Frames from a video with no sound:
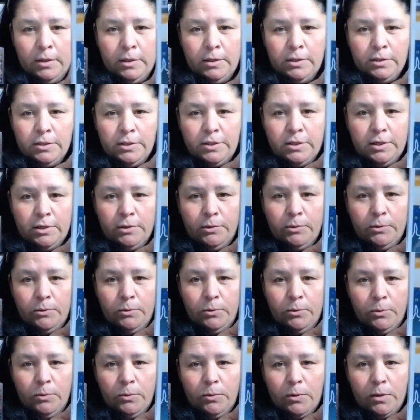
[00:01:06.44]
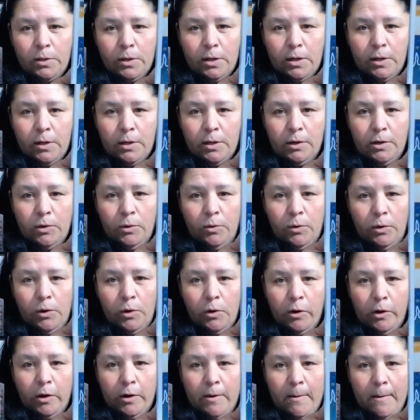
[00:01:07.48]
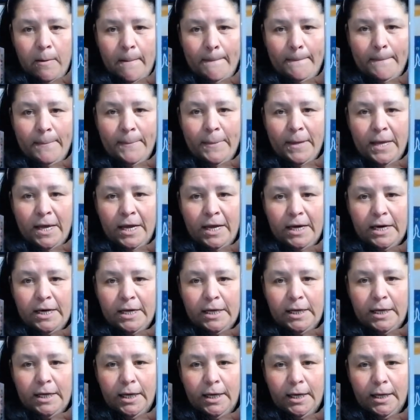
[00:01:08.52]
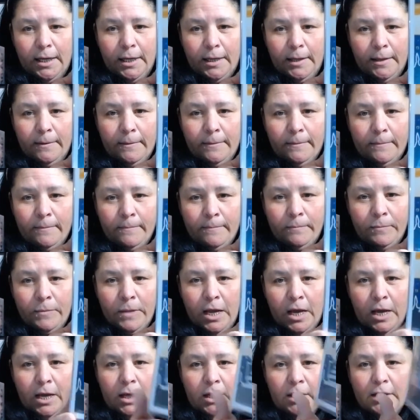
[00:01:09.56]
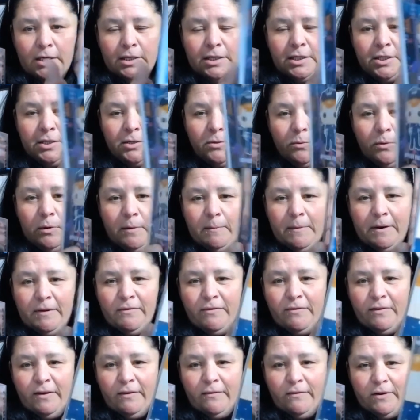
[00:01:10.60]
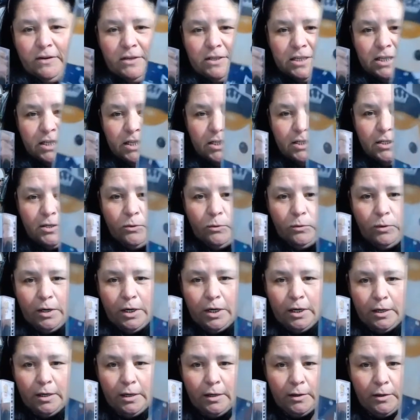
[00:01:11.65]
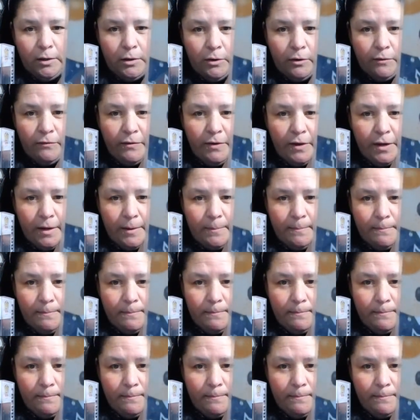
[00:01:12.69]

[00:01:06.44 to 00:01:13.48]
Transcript: So, New York PD. This is one of my favorites. He's holding a coffee cup.